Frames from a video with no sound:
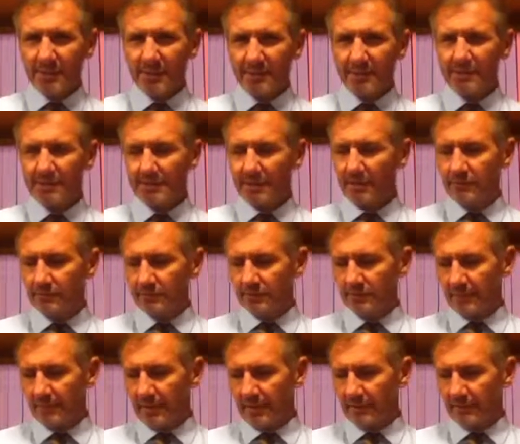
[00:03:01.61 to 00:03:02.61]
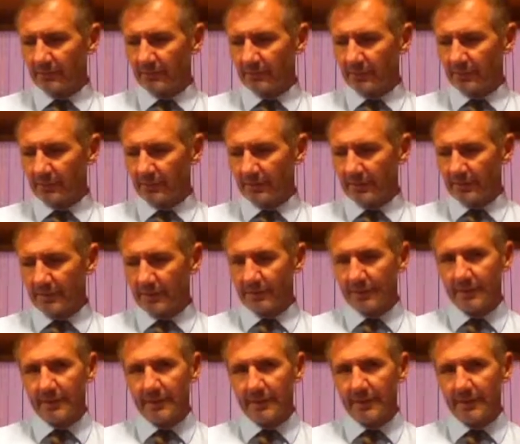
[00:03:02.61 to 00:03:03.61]
thing to note about
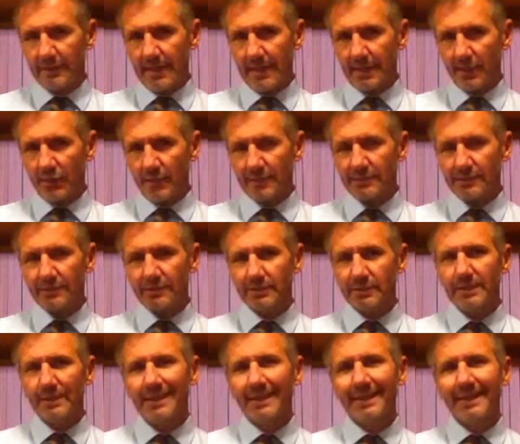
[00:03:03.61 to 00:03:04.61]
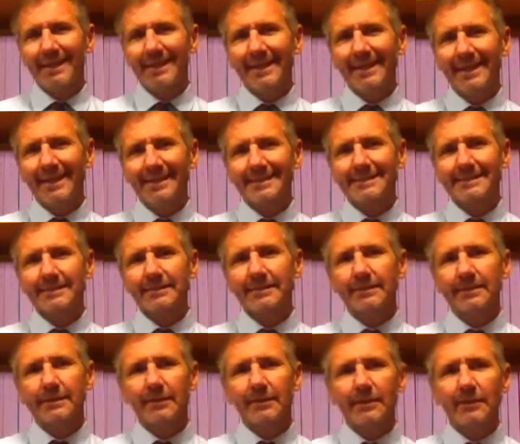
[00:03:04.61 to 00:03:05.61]
that question is
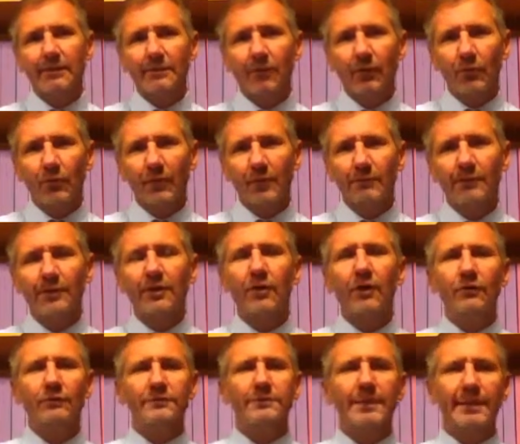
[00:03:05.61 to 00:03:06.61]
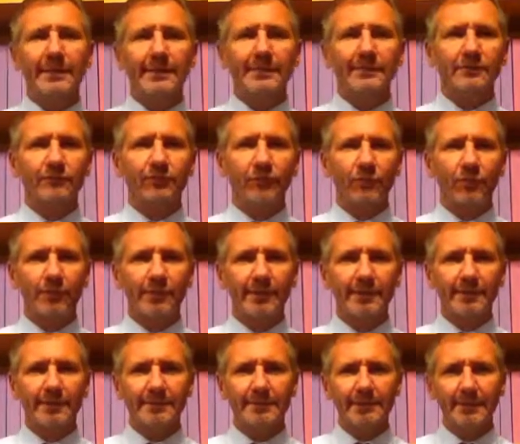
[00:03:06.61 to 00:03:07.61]
that although the context for
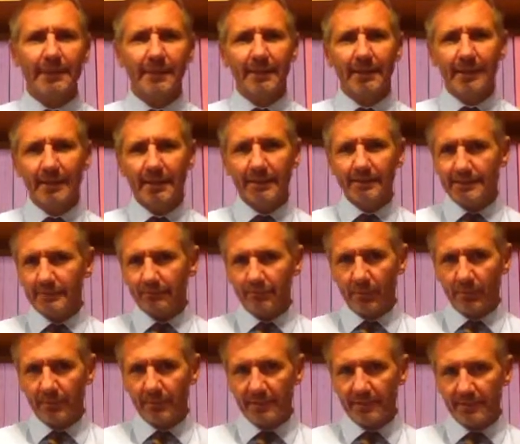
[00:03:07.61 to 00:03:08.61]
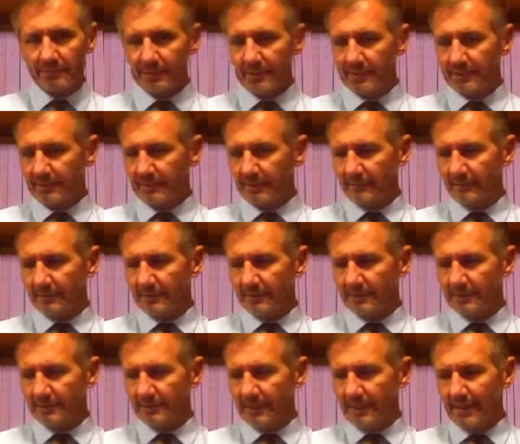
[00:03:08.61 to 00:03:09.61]
it is improperly obtained
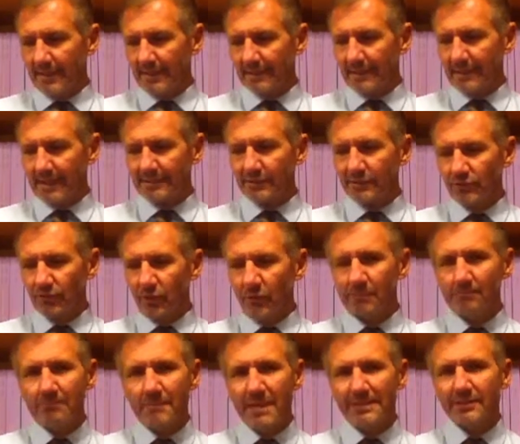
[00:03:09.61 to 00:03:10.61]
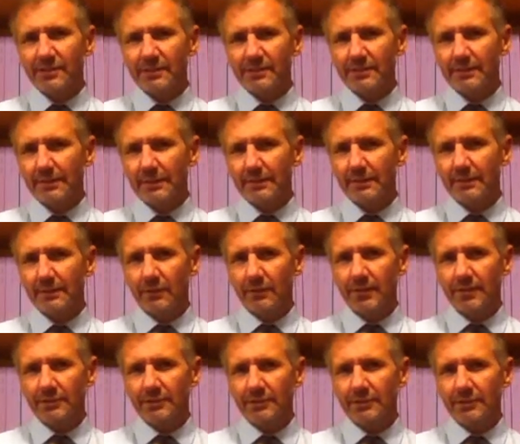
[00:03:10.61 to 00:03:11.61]
evidence, that's not mentioned in the
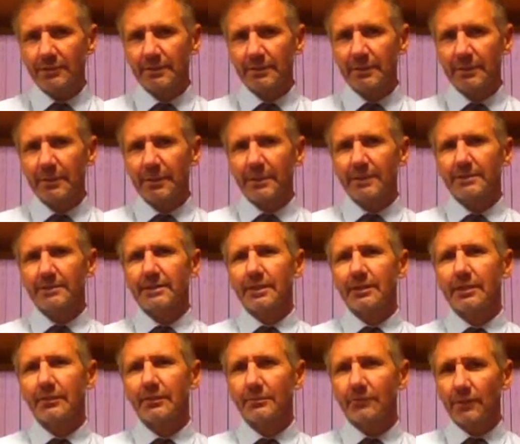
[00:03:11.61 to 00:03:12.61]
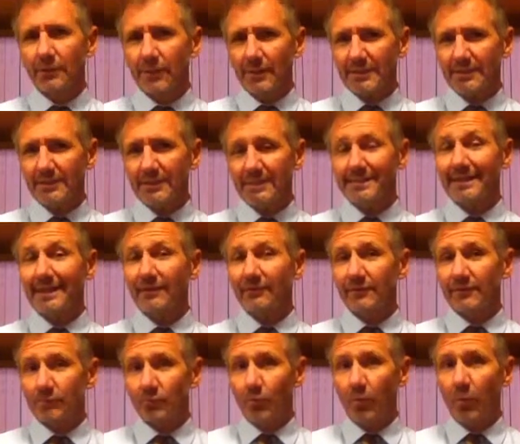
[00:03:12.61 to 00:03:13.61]
question. So the question itself
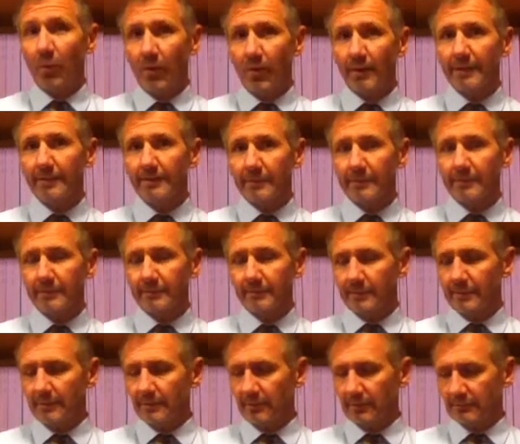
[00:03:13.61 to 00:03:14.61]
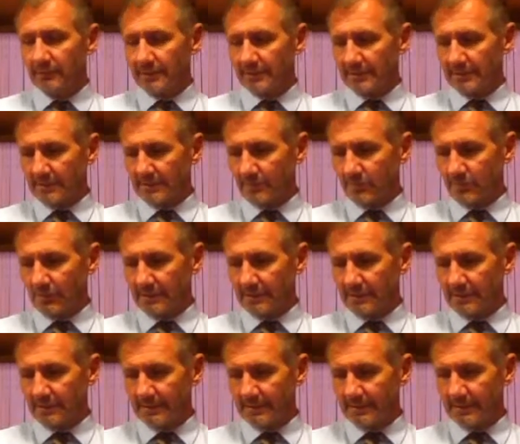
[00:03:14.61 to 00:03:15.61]
is wider than the context in
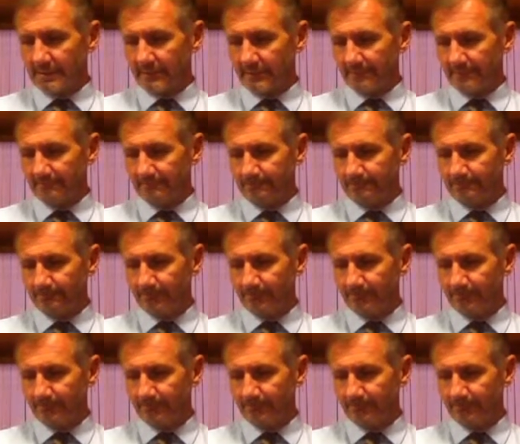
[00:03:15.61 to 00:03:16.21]
which it's given.